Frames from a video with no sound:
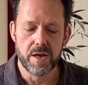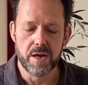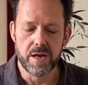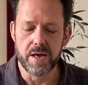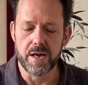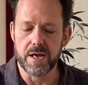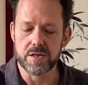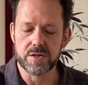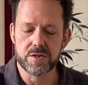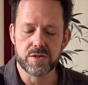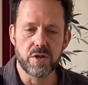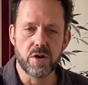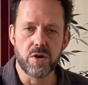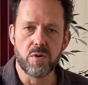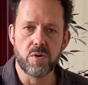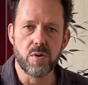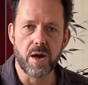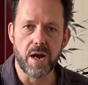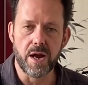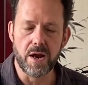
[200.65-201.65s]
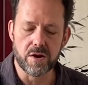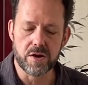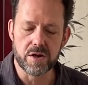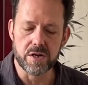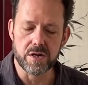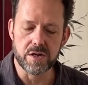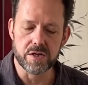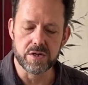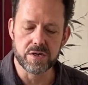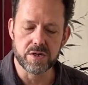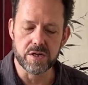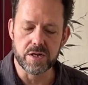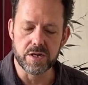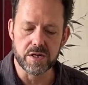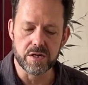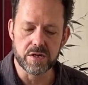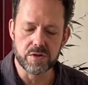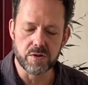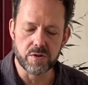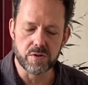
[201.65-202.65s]
He has no air
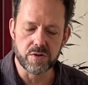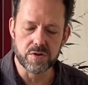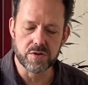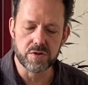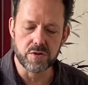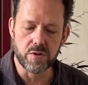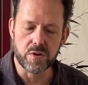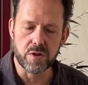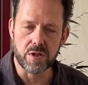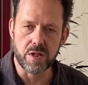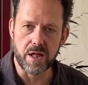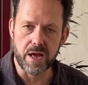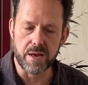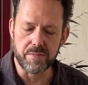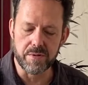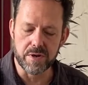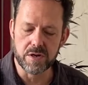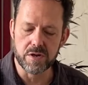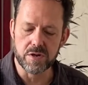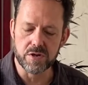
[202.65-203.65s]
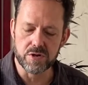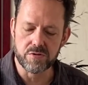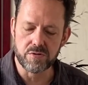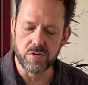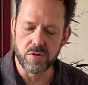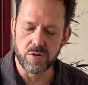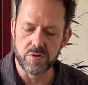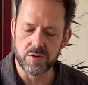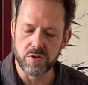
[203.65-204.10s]
conditioning, so there's no climate control,